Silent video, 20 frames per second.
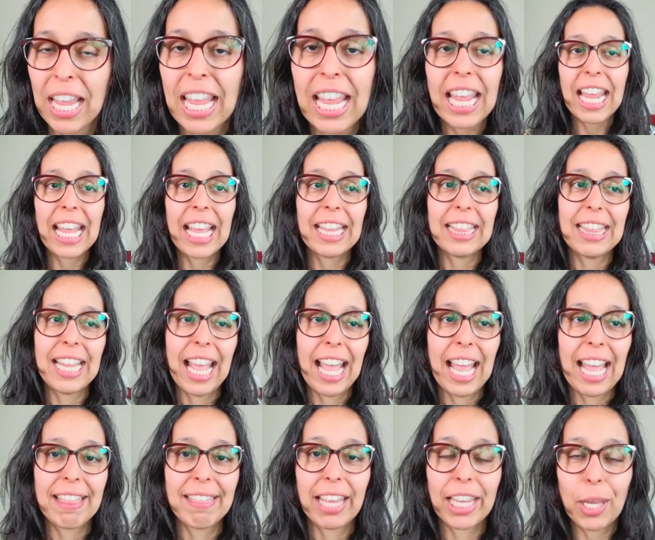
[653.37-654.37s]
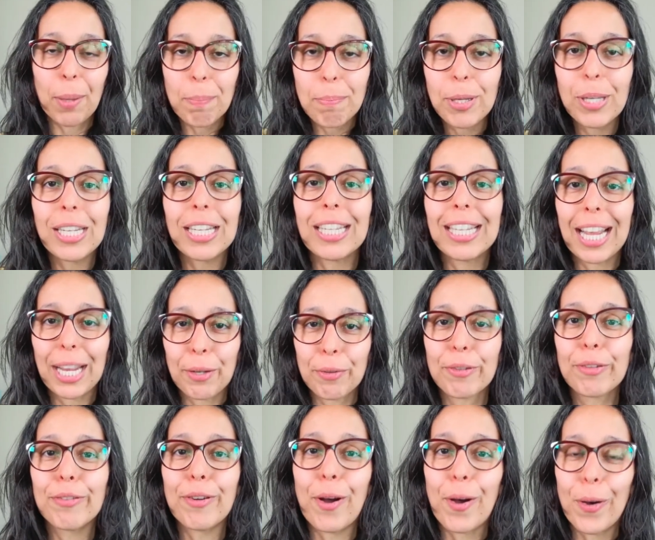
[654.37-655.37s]
and then the community kind of
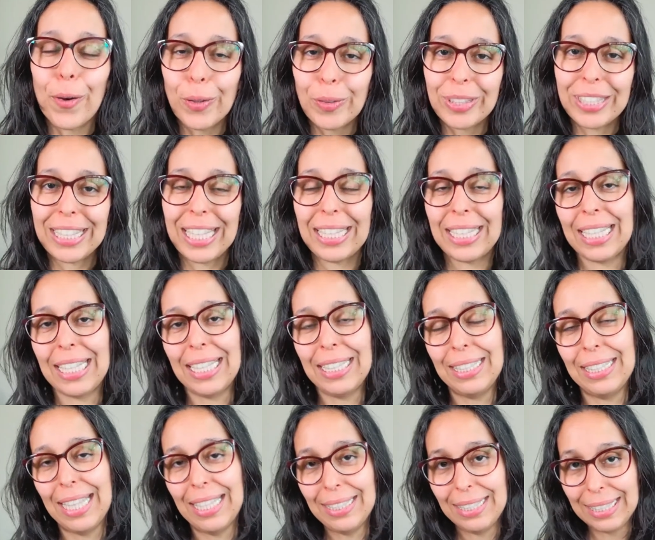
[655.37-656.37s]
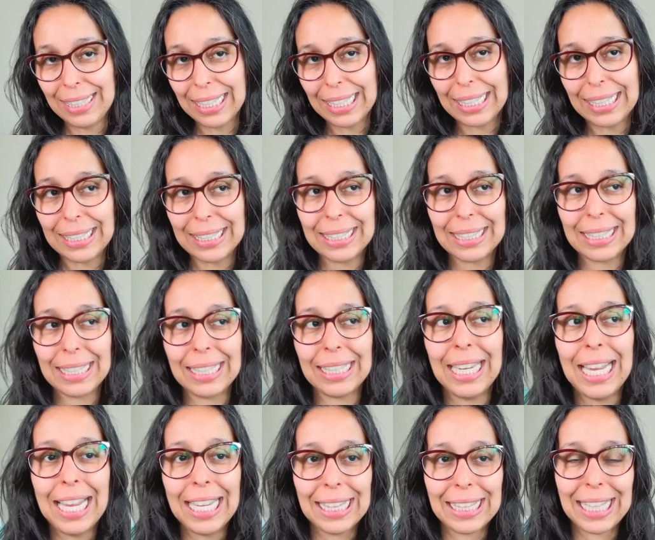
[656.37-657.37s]
evolves it and that, that's the
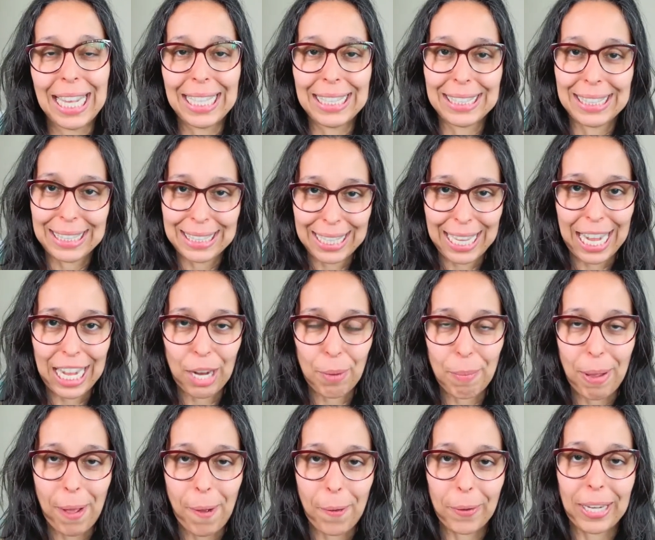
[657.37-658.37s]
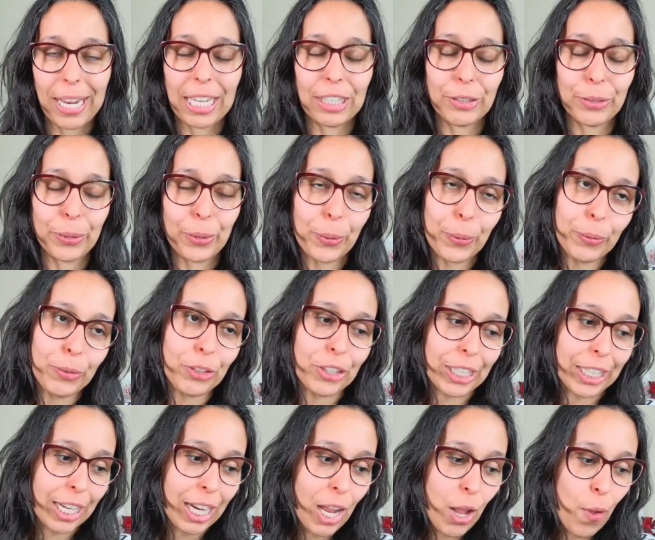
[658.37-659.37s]
easy nicest thing about agile
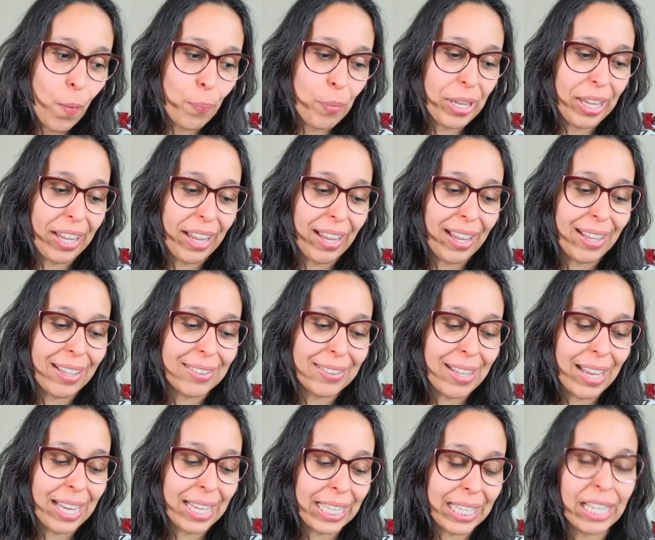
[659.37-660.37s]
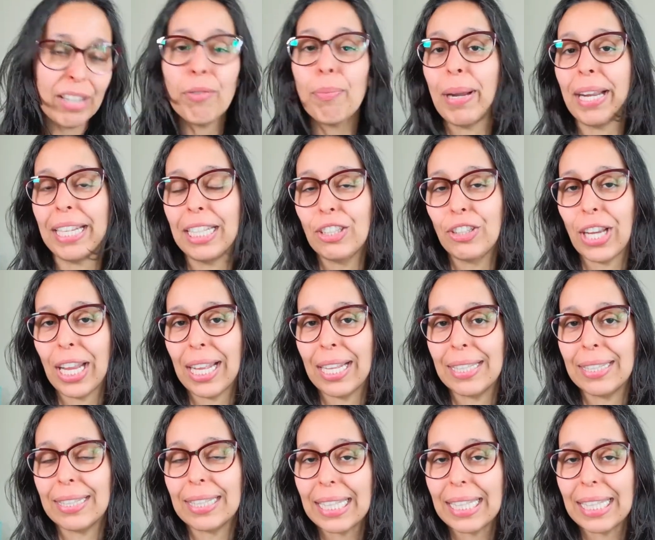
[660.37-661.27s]
coaching because if by any chance